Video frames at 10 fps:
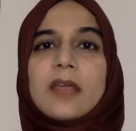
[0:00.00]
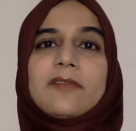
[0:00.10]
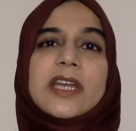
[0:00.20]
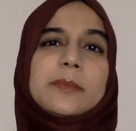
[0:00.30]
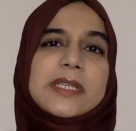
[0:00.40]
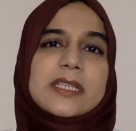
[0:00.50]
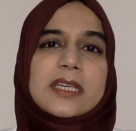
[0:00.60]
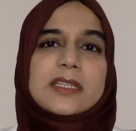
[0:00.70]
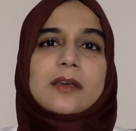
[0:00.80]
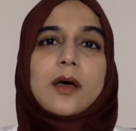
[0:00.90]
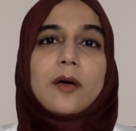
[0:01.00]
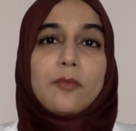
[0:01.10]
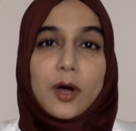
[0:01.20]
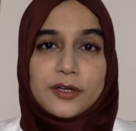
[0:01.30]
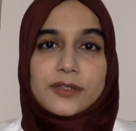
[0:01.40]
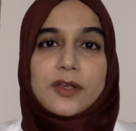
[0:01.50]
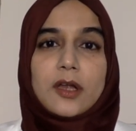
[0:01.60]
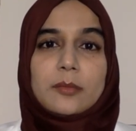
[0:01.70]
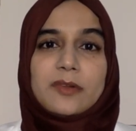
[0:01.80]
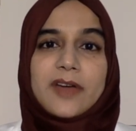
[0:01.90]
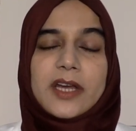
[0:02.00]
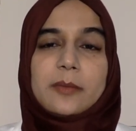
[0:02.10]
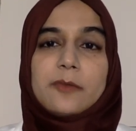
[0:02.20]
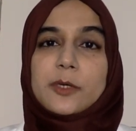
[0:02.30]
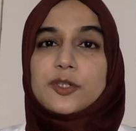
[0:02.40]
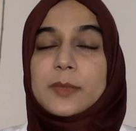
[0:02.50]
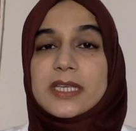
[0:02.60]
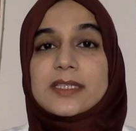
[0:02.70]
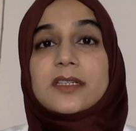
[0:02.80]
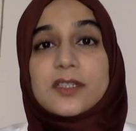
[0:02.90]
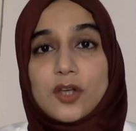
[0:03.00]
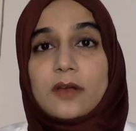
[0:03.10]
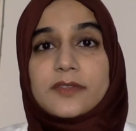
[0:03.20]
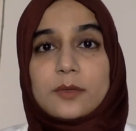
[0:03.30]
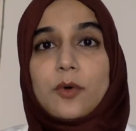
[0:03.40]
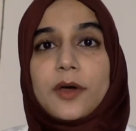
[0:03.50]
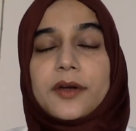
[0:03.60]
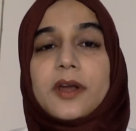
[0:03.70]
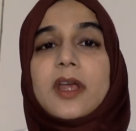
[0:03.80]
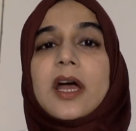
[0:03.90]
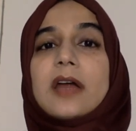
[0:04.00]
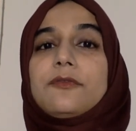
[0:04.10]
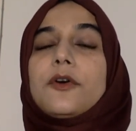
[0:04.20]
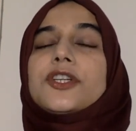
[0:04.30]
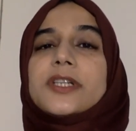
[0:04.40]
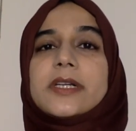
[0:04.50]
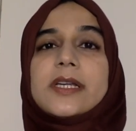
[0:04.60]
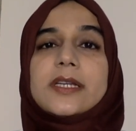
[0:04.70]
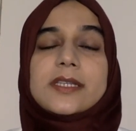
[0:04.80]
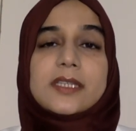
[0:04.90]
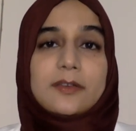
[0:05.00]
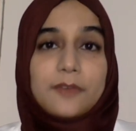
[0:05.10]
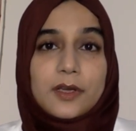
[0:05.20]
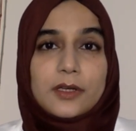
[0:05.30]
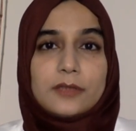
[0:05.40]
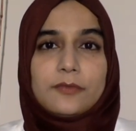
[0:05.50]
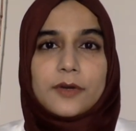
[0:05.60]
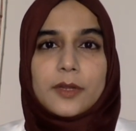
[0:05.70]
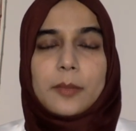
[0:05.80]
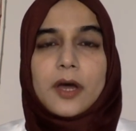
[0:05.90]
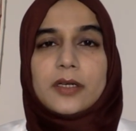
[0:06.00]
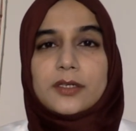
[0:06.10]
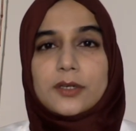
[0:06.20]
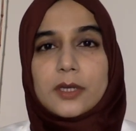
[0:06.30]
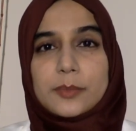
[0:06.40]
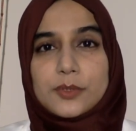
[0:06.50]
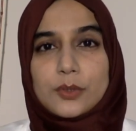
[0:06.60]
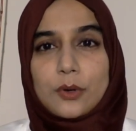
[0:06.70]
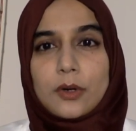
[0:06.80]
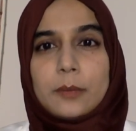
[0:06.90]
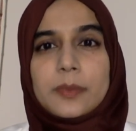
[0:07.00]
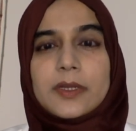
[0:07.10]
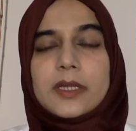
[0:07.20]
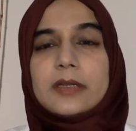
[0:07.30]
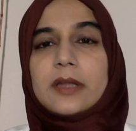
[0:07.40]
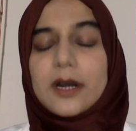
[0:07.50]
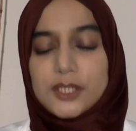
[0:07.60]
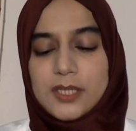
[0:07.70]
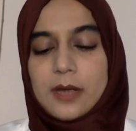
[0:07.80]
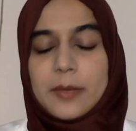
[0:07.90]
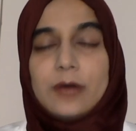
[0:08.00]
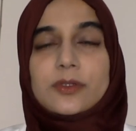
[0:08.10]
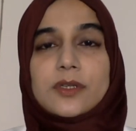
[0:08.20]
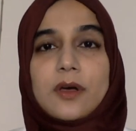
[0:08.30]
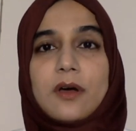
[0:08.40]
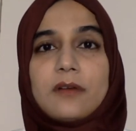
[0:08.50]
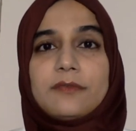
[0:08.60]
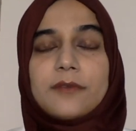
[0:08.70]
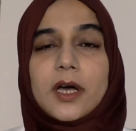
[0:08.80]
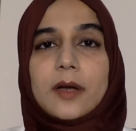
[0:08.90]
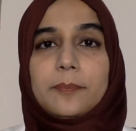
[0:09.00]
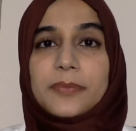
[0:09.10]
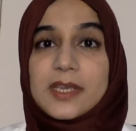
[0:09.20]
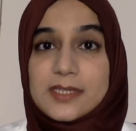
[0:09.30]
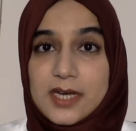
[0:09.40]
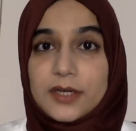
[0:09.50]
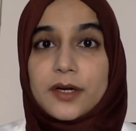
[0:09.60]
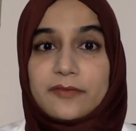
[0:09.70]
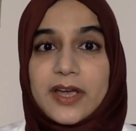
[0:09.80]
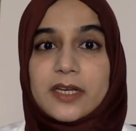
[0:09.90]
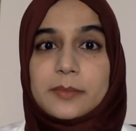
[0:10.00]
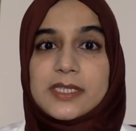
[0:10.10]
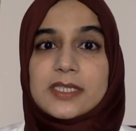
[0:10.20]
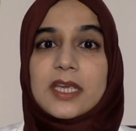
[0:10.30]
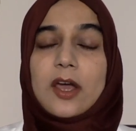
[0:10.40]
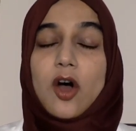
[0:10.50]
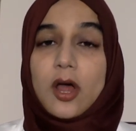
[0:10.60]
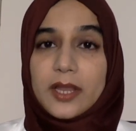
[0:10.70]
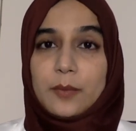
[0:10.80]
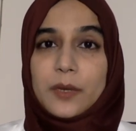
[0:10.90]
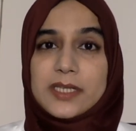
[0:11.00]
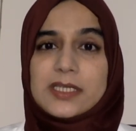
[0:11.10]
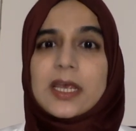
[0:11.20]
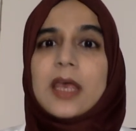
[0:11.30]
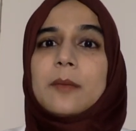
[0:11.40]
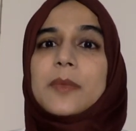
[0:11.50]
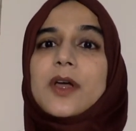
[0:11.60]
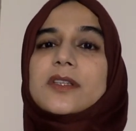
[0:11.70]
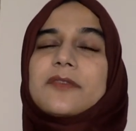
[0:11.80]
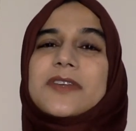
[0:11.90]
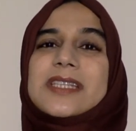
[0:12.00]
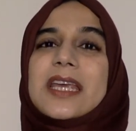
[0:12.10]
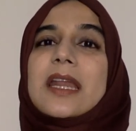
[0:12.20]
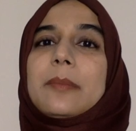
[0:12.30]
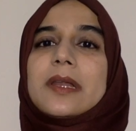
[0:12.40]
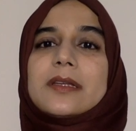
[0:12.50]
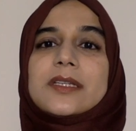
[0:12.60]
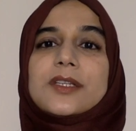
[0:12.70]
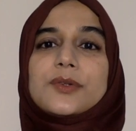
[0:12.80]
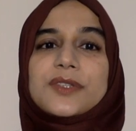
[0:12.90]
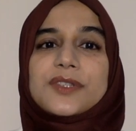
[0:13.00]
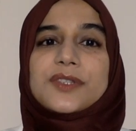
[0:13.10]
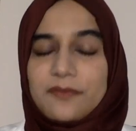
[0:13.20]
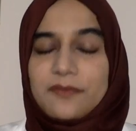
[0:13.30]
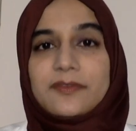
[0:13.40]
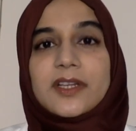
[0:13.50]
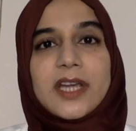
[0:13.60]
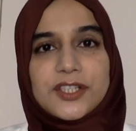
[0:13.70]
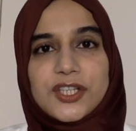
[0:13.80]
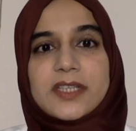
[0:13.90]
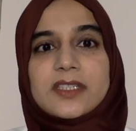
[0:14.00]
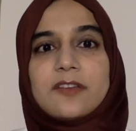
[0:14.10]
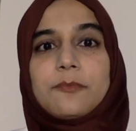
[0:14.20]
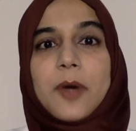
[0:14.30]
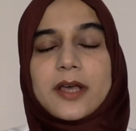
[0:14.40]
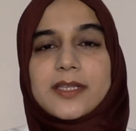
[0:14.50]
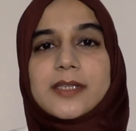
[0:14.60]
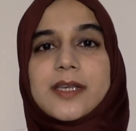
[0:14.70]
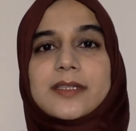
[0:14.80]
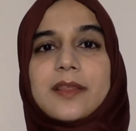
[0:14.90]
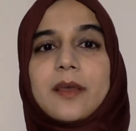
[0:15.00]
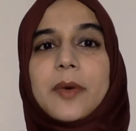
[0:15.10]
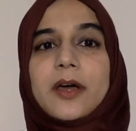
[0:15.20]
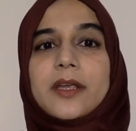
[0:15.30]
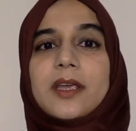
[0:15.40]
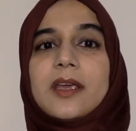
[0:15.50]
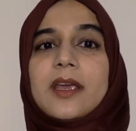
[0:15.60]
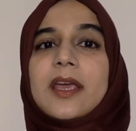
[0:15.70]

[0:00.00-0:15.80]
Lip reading: Vitamin C is a water-soluble vitamin, which means it dissolves in water. Unfortunately, it is difficult for the body to absorb large amounts of standard vitamin C all at once because of its inability to survive the digestive processes in the body.